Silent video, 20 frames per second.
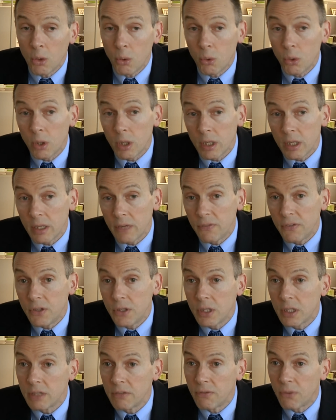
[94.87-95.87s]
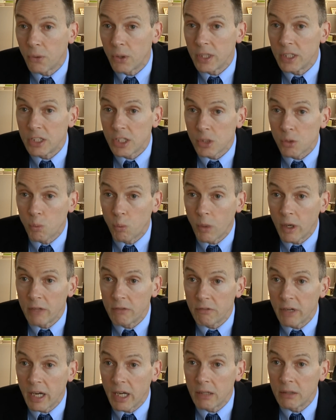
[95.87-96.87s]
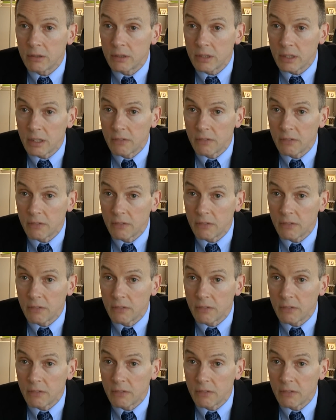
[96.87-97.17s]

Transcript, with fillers: or if you could avoid just one round